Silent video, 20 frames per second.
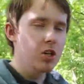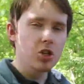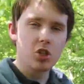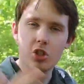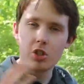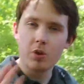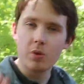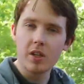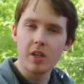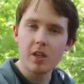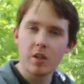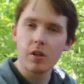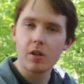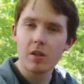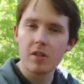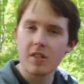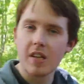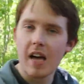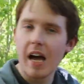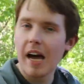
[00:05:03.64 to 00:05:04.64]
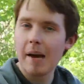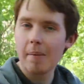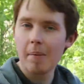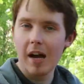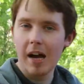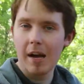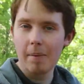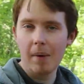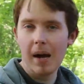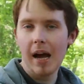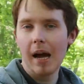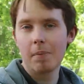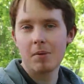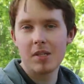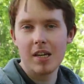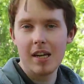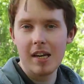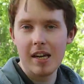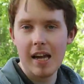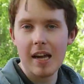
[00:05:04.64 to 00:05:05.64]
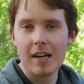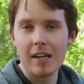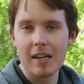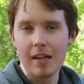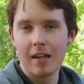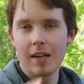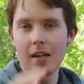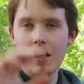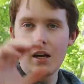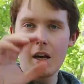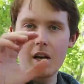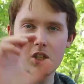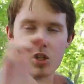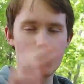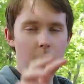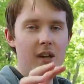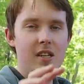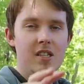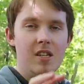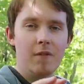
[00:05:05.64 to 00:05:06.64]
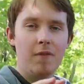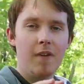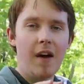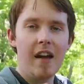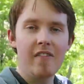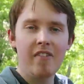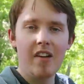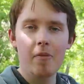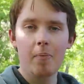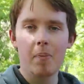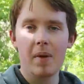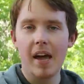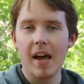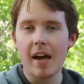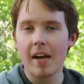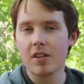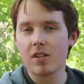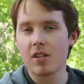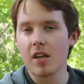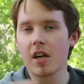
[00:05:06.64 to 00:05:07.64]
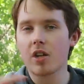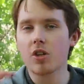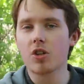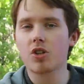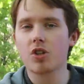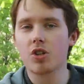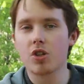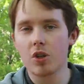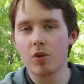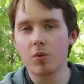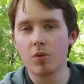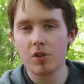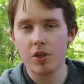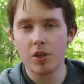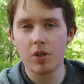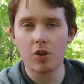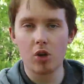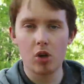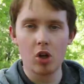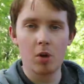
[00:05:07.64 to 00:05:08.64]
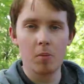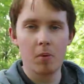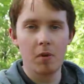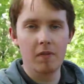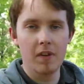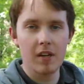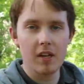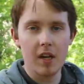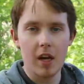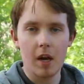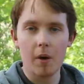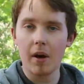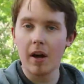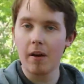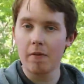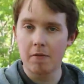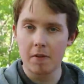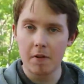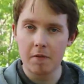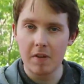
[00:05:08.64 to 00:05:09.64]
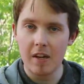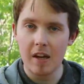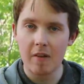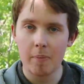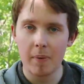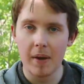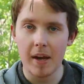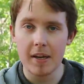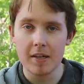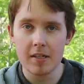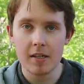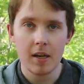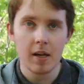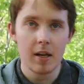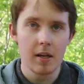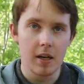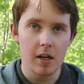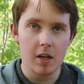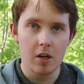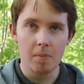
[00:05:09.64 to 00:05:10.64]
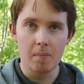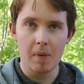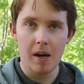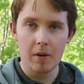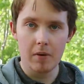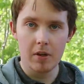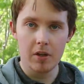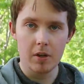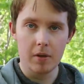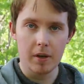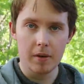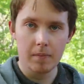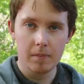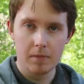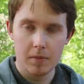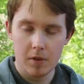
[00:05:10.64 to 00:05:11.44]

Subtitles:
shoot your timeline perhaps in the edit at 25 FPS and shoot your normal video at 50 FPS, and you can manually do it.